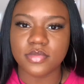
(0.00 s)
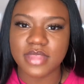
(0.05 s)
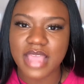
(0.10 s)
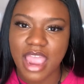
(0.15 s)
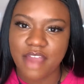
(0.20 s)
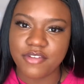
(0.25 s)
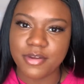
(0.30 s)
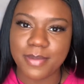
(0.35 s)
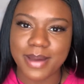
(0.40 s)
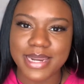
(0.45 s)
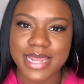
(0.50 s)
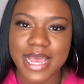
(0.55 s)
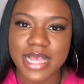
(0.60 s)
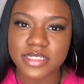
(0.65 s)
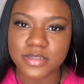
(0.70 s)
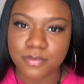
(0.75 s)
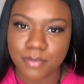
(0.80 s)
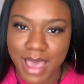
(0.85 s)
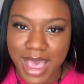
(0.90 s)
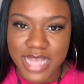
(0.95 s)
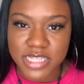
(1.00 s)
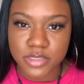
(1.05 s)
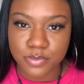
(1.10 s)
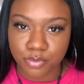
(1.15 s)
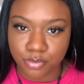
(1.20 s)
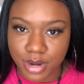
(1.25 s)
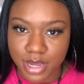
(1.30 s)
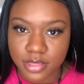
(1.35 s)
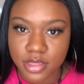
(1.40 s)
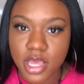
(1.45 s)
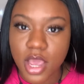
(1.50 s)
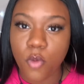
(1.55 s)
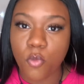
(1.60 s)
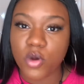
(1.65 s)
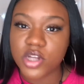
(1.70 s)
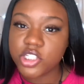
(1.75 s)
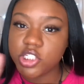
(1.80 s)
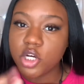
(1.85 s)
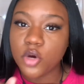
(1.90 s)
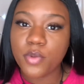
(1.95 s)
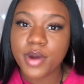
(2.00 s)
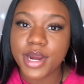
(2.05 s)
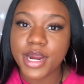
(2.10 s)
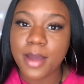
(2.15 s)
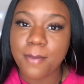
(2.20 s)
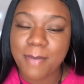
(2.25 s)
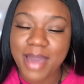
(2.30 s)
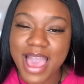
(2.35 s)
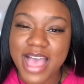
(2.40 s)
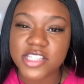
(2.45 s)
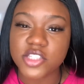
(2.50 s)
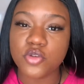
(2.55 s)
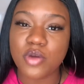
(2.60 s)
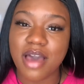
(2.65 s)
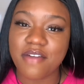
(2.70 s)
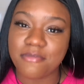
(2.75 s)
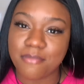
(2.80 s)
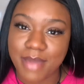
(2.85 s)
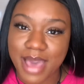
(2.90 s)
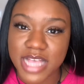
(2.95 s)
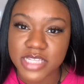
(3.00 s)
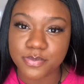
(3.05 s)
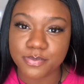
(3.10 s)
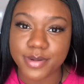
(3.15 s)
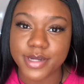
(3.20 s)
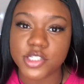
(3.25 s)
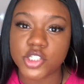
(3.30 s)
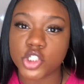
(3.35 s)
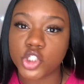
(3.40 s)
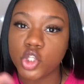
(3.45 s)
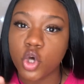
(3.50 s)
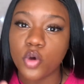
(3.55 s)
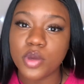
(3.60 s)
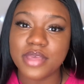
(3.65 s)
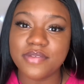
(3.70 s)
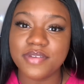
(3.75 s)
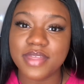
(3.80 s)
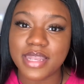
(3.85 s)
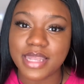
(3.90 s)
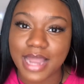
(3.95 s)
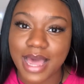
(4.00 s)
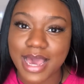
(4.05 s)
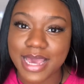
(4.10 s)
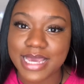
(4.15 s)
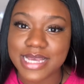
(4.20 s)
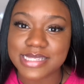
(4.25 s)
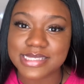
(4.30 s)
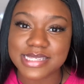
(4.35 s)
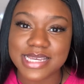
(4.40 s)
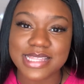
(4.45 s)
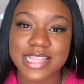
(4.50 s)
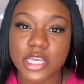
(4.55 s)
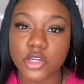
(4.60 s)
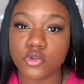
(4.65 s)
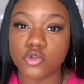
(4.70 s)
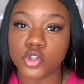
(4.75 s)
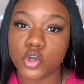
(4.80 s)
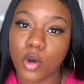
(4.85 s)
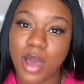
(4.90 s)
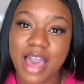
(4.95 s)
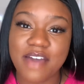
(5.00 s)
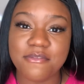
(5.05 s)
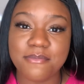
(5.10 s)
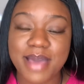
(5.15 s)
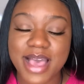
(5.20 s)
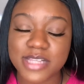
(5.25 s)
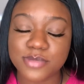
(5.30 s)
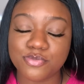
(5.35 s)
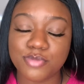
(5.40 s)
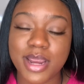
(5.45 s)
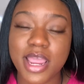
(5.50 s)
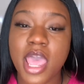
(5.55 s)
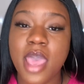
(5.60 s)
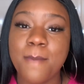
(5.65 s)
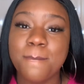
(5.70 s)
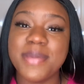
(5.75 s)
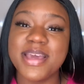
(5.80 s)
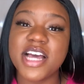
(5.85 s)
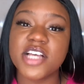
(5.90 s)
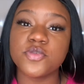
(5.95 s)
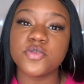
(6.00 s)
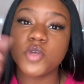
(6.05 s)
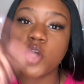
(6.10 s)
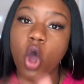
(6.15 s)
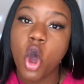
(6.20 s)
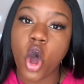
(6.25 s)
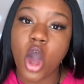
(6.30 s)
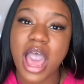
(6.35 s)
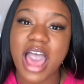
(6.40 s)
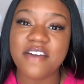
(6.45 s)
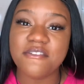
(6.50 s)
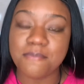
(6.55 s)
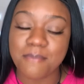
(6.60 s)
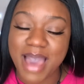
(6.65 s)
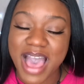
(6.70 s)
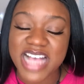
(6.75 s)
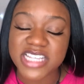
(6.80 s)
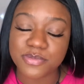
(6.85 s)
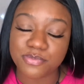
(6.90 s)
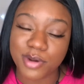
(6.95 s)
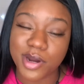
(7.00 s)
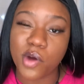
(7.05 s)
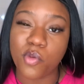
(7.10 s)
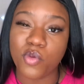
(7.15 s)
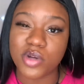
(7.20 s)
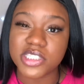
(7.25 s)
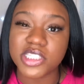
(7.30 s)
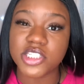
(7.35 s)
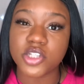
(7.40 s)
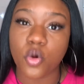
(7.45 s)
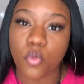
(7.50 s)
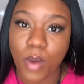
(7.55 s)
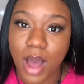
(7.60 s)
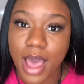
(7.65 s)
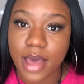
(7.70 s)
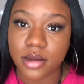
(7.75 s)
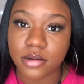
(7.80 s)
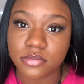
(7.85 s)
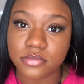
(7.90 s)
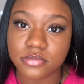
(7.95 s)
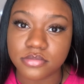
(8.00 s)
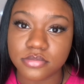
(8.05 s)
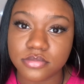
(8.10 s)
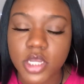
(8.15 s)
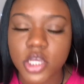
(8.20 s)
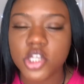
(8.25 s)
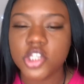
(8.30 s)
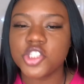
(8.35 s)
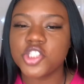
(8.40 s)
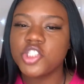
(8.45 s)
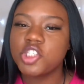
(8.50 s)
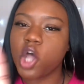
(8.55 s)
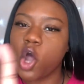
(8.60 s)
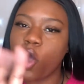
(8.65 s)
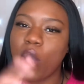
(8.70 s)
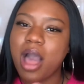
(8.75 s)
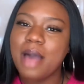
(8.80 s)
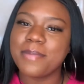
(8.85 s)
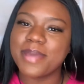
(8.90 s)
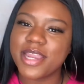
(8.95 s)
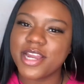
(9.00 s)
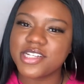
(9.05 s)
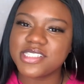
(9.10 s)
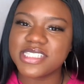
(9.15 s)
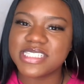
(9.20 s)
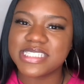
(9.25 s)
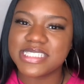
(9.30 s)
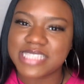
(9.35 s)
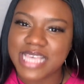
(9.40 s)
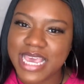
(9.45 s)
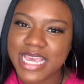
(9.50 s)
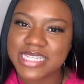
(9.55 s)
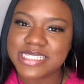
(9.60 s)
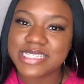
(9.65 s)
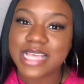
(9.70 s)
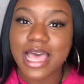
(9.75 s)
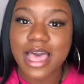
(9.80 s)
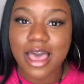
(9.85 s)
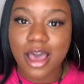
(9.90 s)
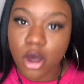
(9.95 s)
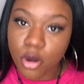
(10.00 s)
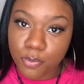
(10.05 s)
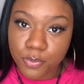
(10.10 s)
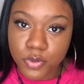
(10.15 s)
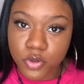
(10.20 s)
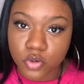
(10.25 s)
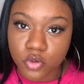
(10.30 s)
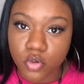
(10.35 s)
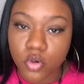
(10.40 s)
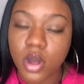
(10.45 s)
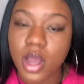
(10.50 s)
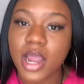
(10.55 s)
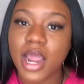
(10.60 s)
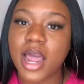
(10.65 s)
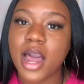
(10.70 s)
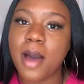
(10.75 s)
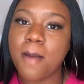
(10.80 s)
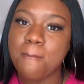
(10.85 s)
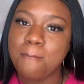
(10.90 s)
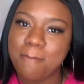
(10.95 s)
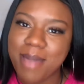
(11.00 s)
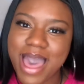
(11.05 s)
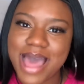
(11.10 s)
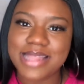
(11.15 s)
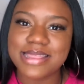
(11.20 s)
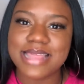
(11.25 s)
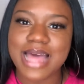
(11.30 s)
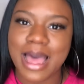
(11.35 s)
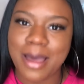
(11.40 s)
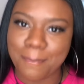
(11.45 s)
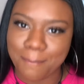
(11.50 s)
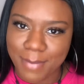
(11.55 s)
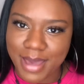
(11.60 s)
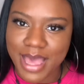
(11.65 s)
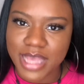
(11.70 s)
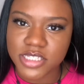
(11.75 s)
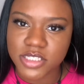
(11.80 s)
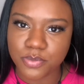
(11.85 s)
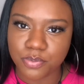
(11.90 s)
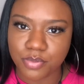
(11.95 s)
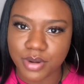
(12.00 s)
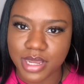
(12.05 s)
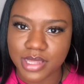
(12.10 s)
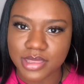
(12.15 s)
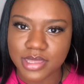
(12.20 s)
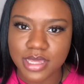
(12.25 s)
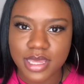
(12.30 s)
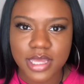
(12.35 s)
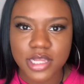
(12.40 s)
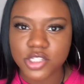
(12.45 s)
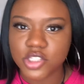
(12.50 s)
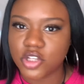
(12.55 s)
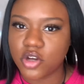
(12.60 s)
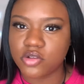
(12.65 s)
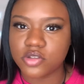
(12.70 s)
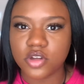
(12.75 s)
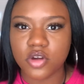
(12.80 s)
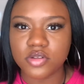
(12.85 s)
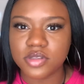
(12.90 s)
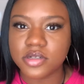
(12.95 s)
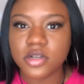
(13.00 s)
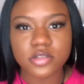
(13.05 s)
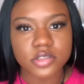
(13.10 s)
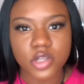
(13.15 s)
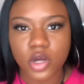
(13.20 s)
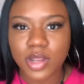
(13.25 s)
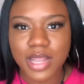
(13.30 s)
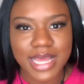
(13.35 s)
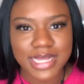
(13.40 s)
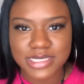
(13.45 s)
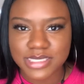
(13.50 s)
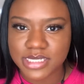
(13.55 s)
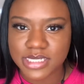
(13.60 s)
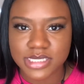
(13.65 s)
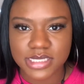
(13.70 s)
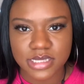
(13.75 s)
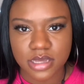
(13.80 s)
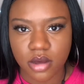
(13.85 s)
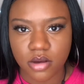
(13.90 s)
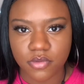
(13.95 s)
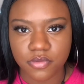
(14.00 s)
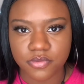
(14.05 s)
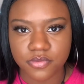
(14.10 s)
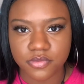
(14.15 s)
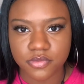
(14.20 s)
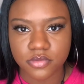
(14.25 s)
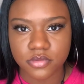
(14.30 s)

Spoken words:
Everybody has mask breath. Once you're wearing a mask, you have mask breath. So don't even lie and say that you don't have mask breath because we all have mask breath once in a while. So I'm here today to help you combat that mask breath. Don't lie to yourself.